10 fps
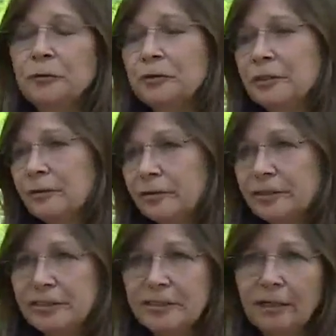Do you want the
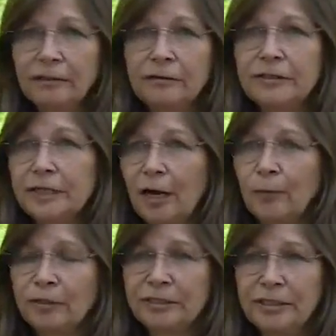early settlers, the
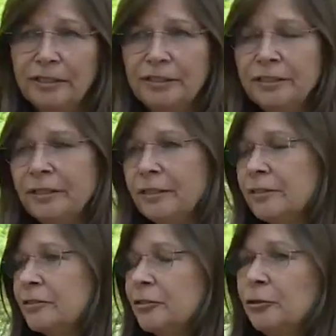cowboys and
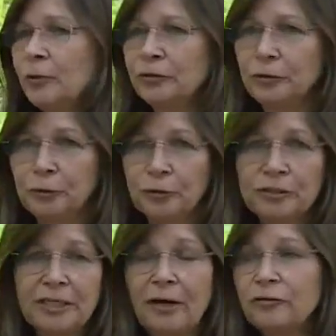Indians? Do you want the
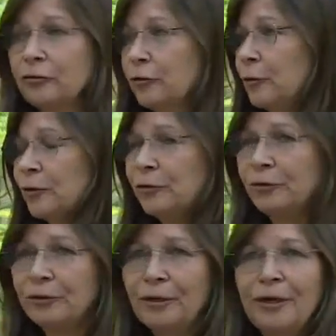Girl Scouts or do you want
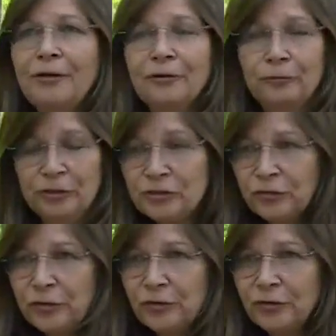the, the
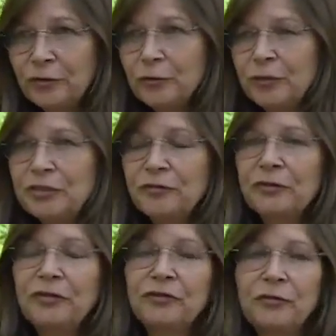Richfield, the new
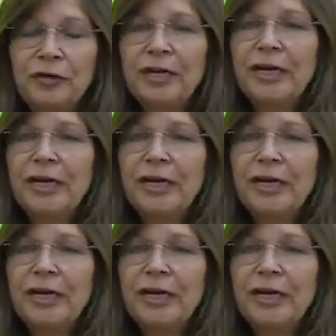Richfield history?